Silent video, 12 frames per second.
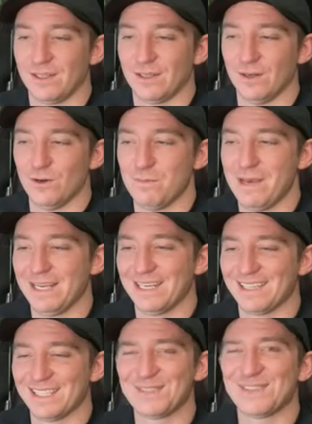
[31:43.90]
Omega,
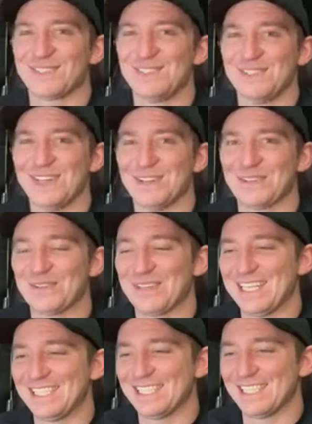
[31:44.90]
thanks for the two dollar
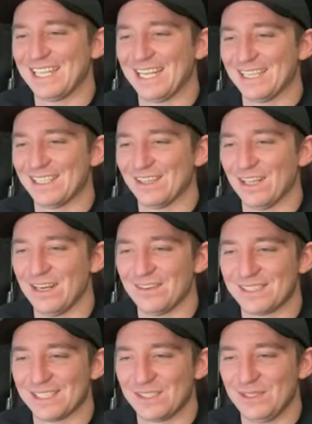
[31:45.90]
donation and the love.
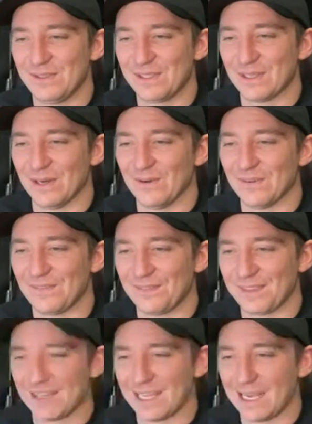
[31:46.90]
Says you the goat.
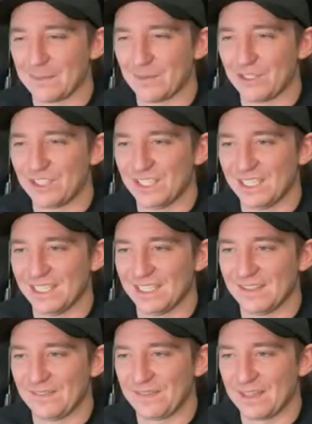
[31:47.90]
I appreciate it.